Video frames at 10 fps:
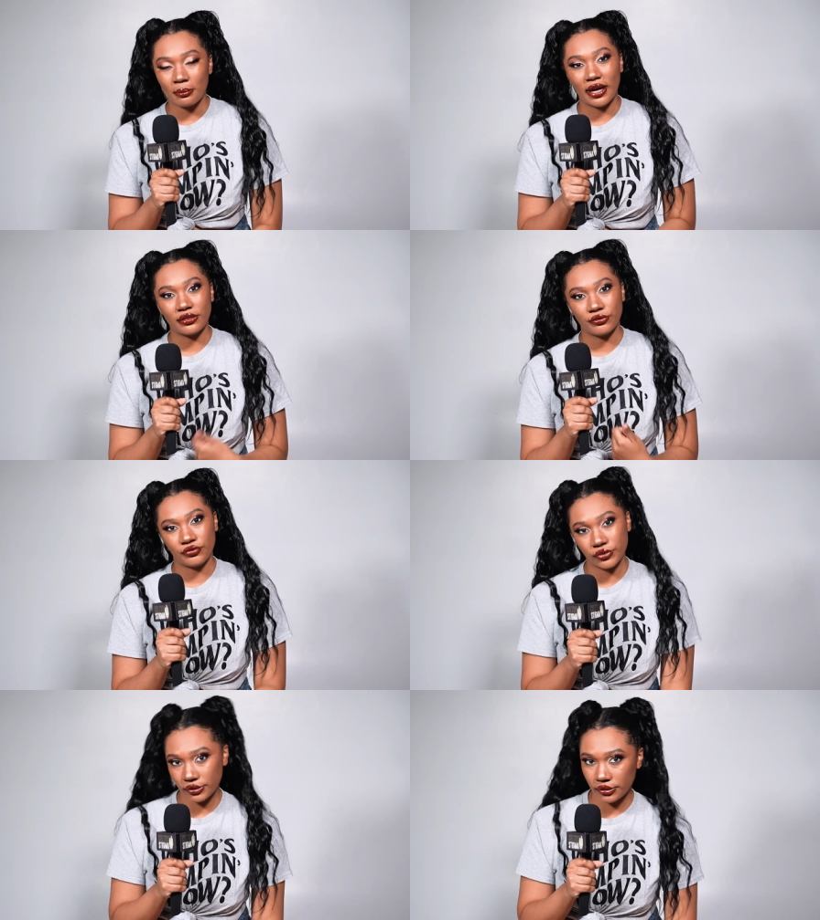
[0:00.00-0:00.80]
buy them
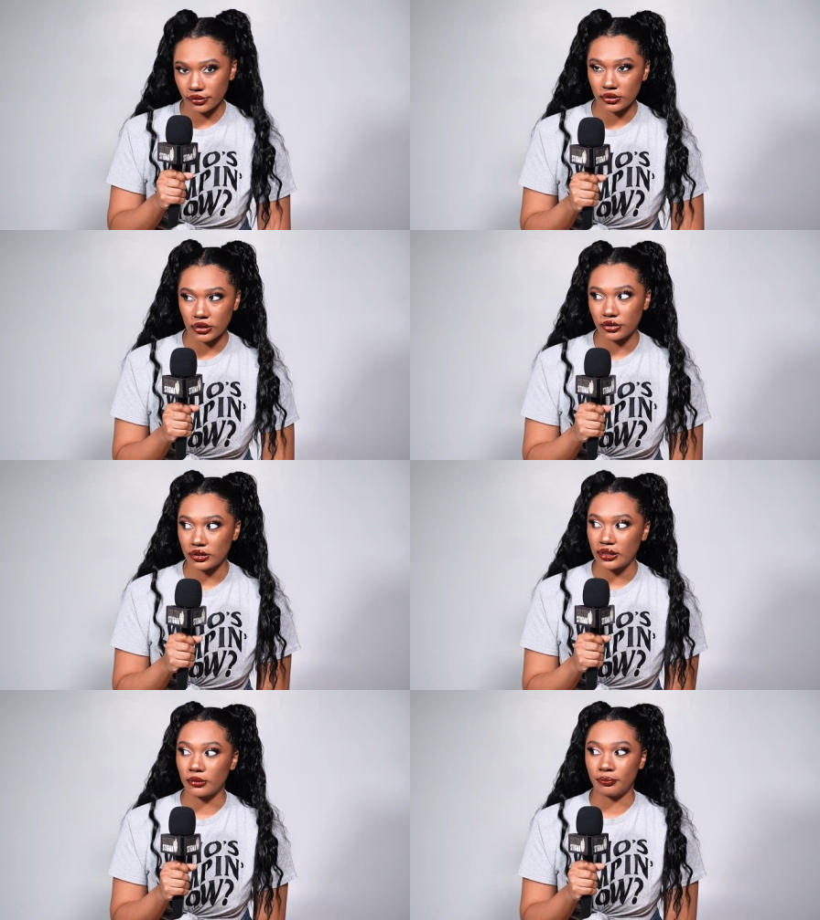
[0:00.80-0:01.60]
food,
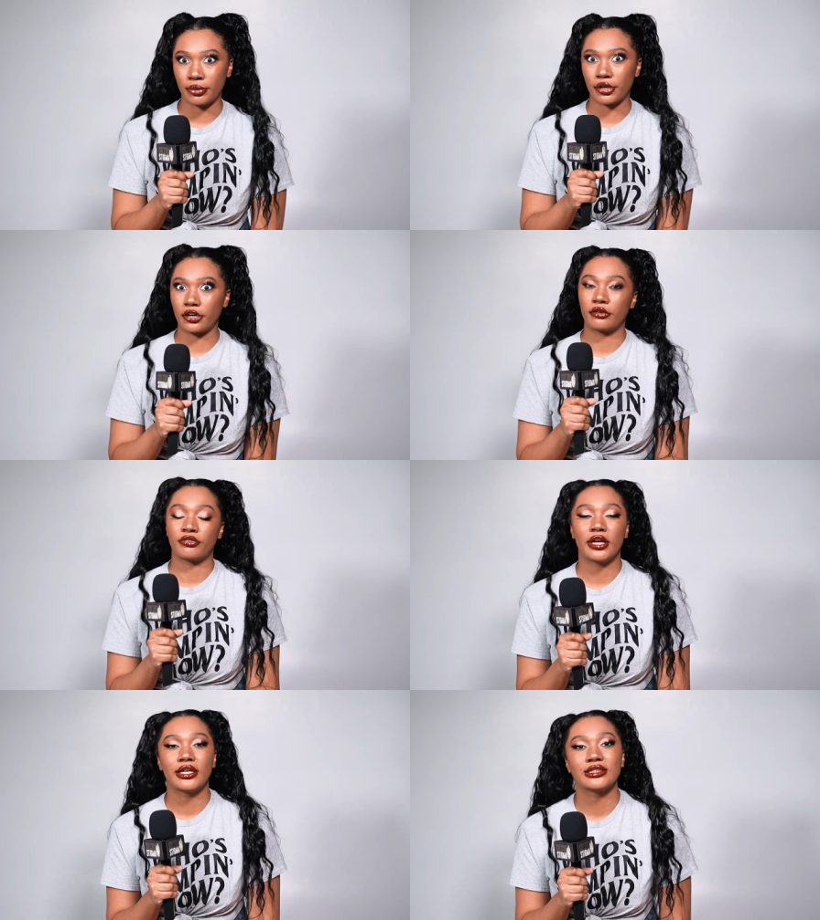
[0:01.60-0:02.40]
literally, like, burger and
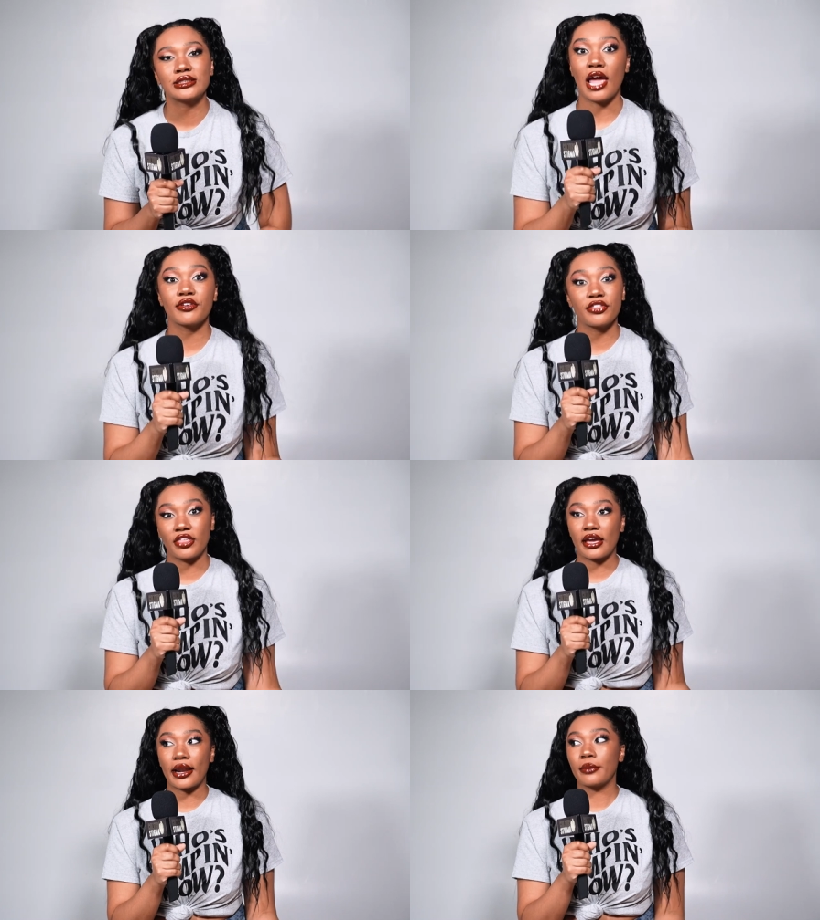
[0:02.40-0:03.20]
fries,
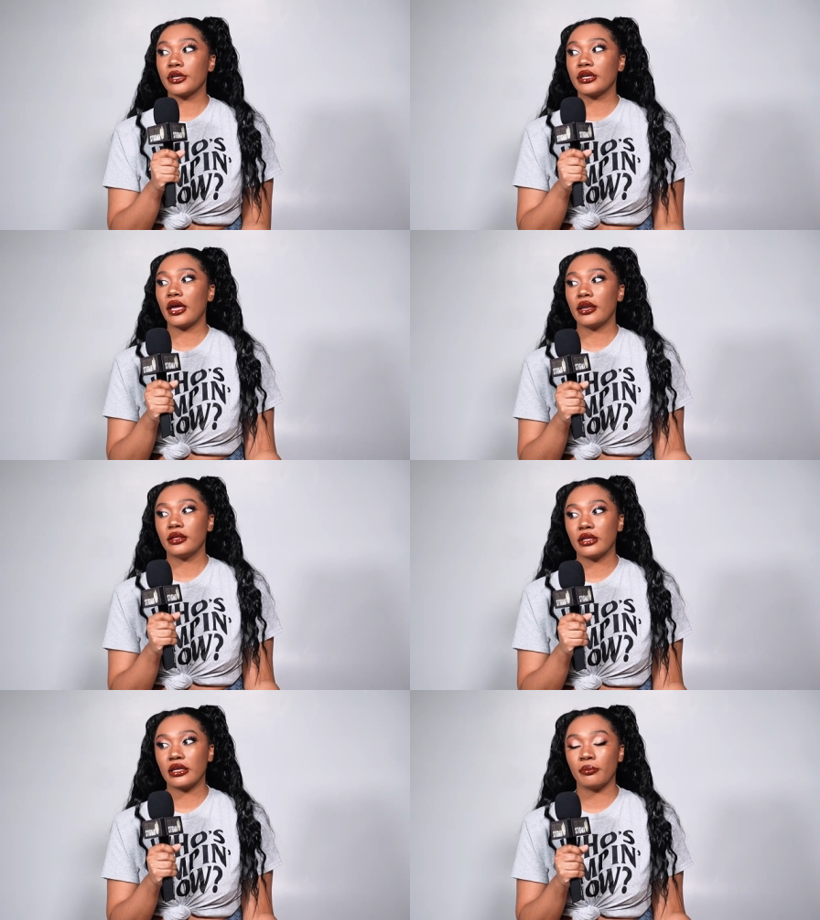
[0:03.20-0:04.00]
everything. And I wouldn't get
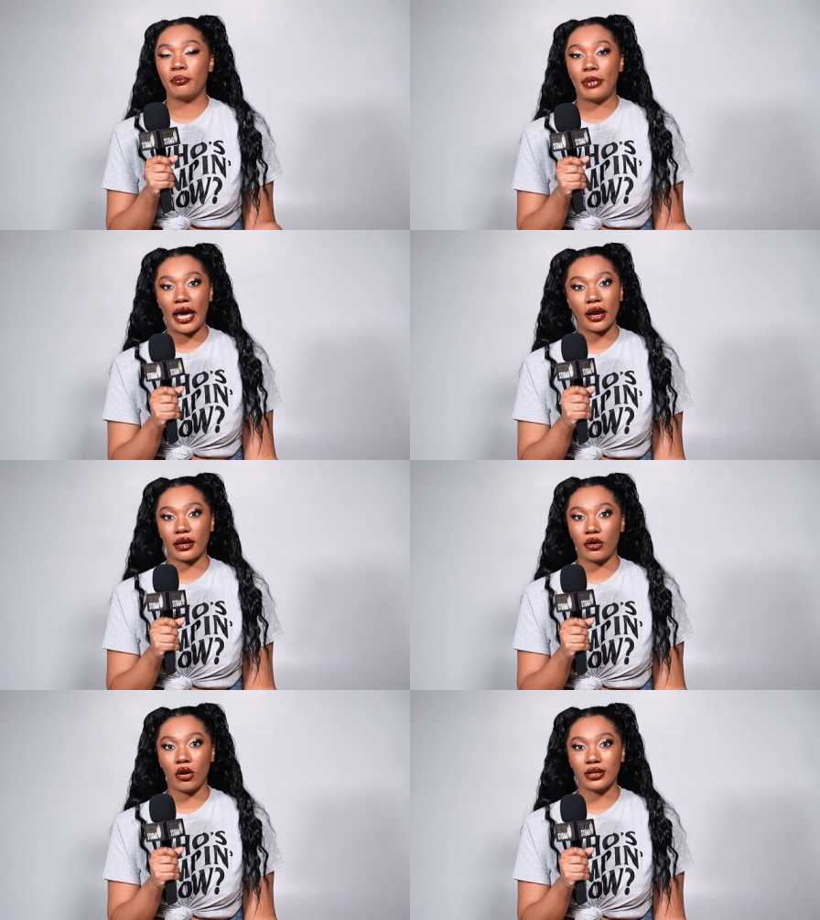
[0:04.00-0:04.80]
anything back
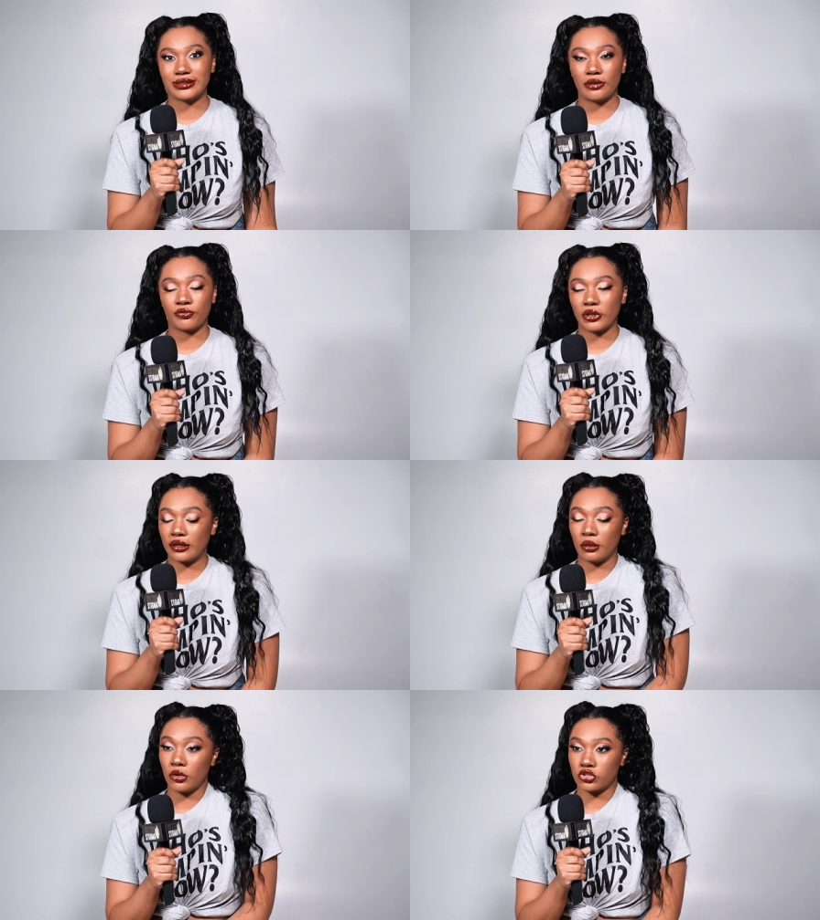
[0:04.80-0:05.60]
at all except for, like,
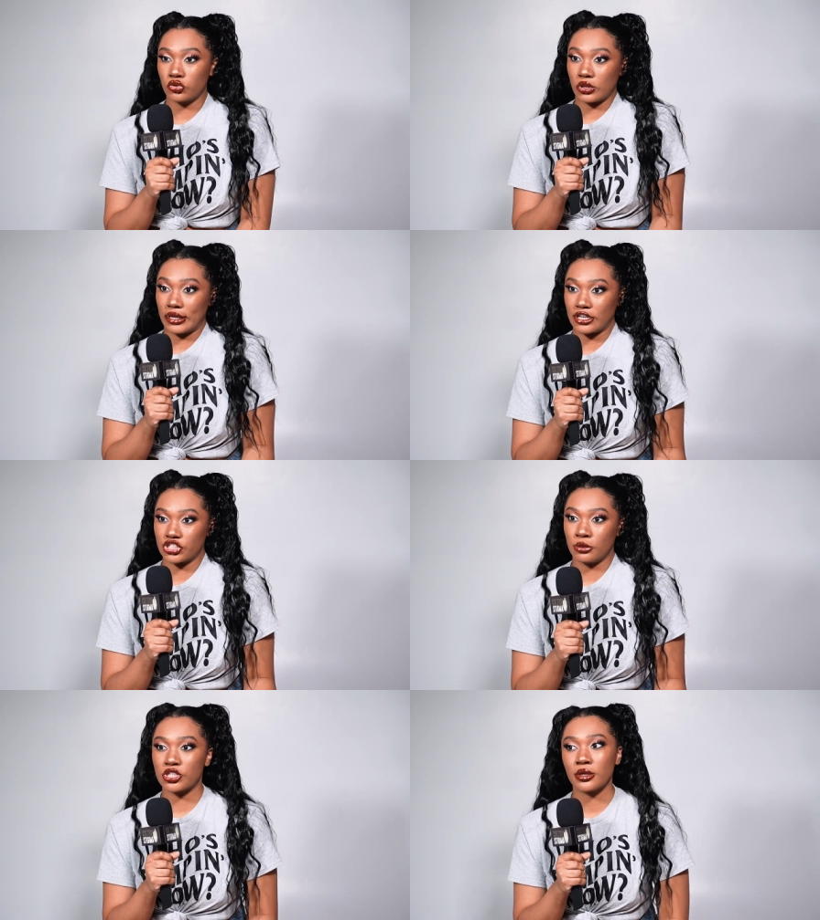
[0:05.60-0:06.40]
emotional
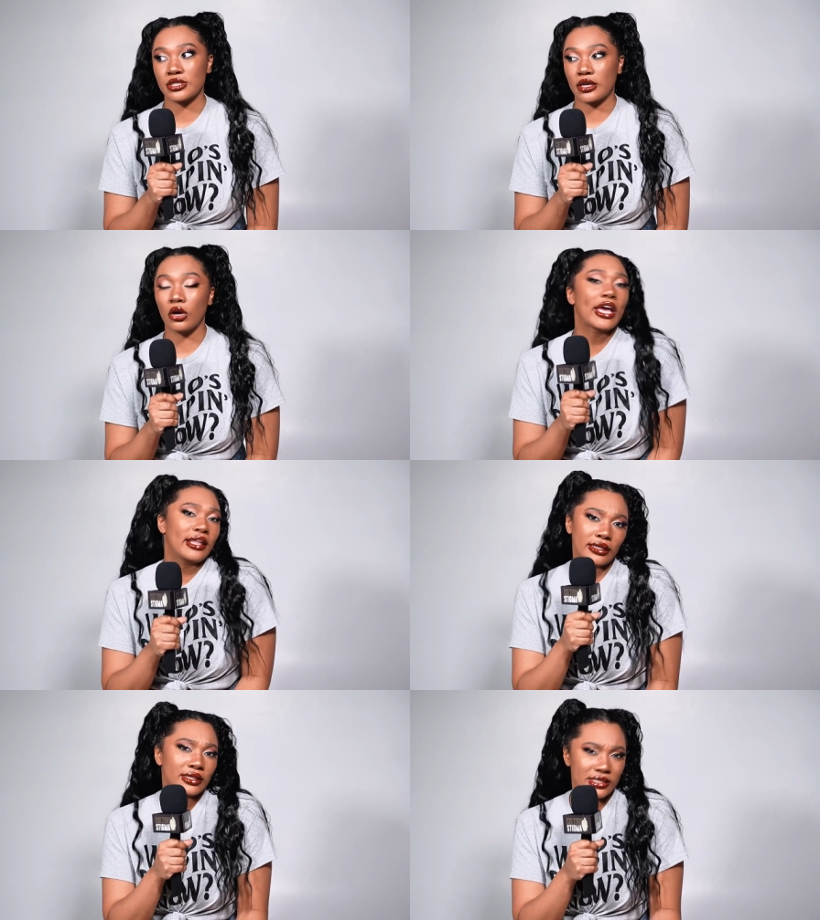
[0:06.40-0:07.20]
connection, which I was like, okay,
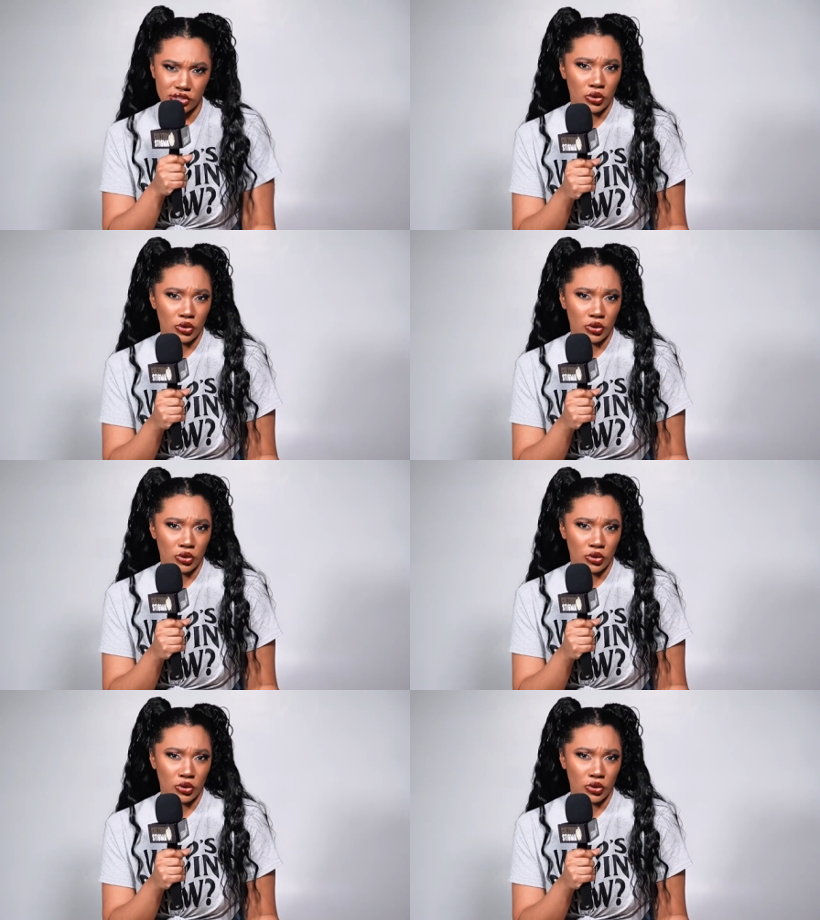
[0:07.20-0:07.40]
like, this is